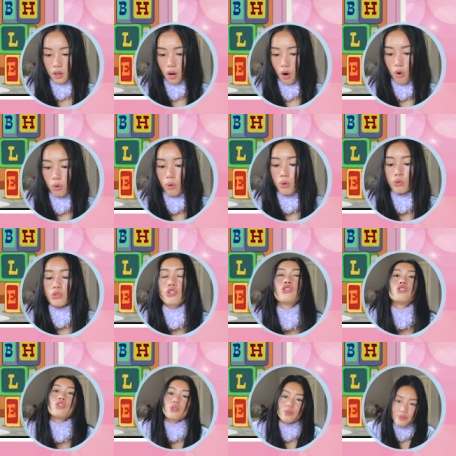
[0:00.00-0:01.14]
Oh, oh
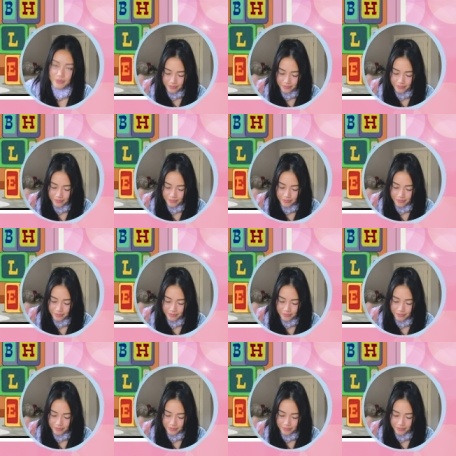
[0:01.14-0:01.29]
shoot.